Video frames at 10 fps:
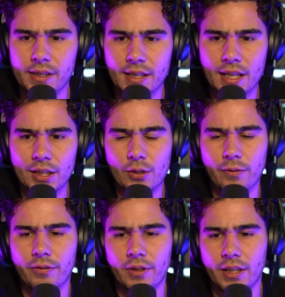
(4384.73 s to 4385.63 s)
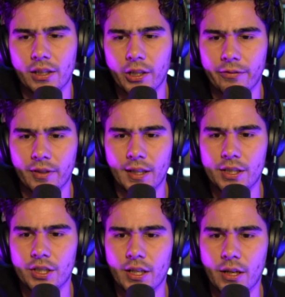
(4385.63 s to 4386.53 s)
Thank you for the
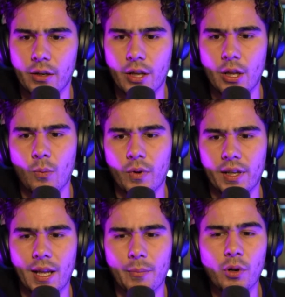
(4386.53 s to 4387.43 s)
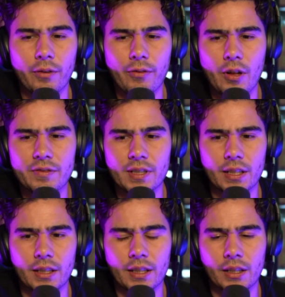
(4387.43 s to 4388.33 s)
clarification. I want to get more involved
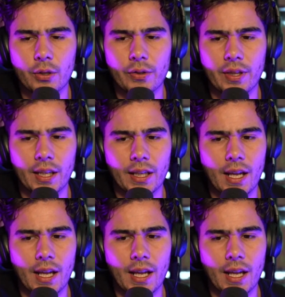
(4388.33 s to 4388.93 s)
in clothing.